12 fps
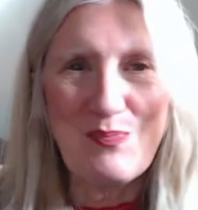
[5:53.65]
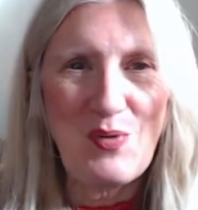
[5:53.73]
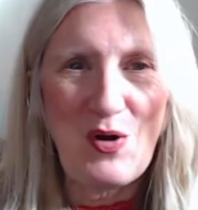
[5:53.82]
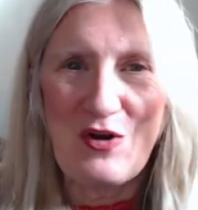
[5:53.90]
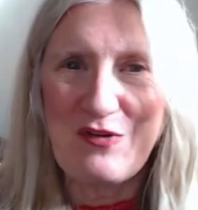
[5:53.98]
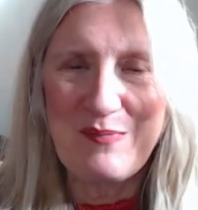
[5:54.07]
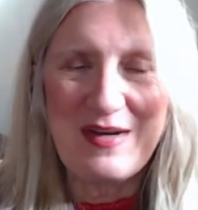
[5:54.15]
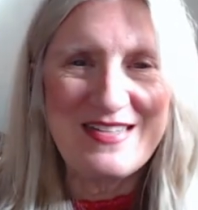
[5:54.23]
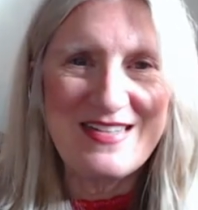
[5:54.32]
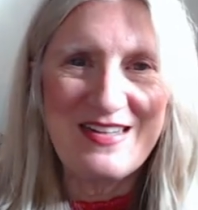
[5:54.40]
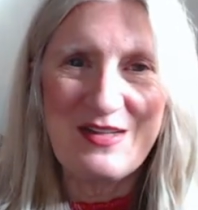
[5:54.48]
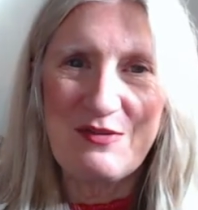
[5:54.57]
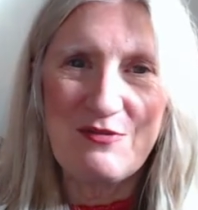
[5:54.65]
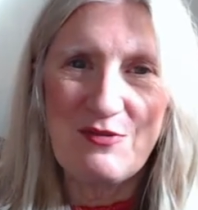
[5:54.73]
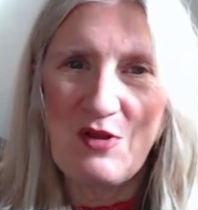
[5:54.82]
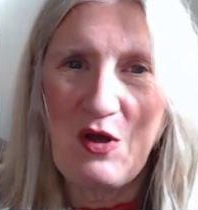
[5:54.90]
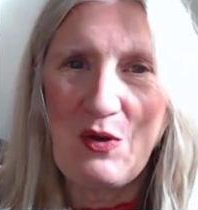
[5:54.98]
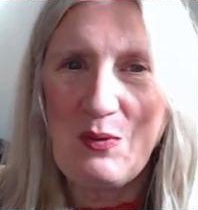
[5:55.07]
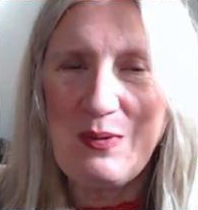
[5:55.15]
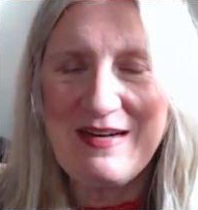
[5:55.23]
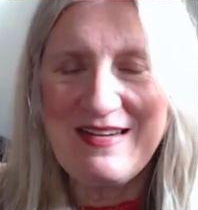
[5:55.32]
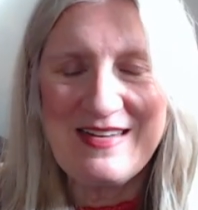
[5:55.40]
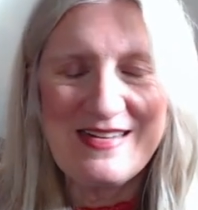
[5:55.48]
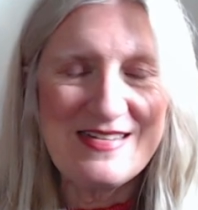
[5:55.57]
part of my daily flow,
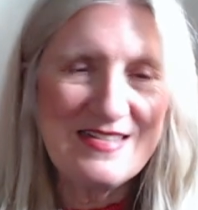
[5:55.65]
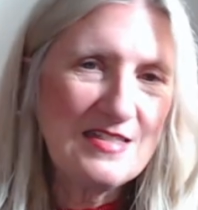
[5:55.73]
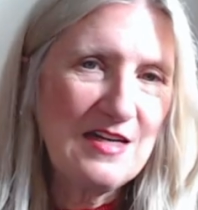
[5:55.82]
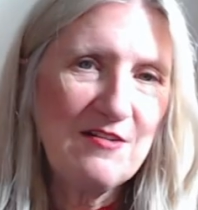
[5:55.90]
and I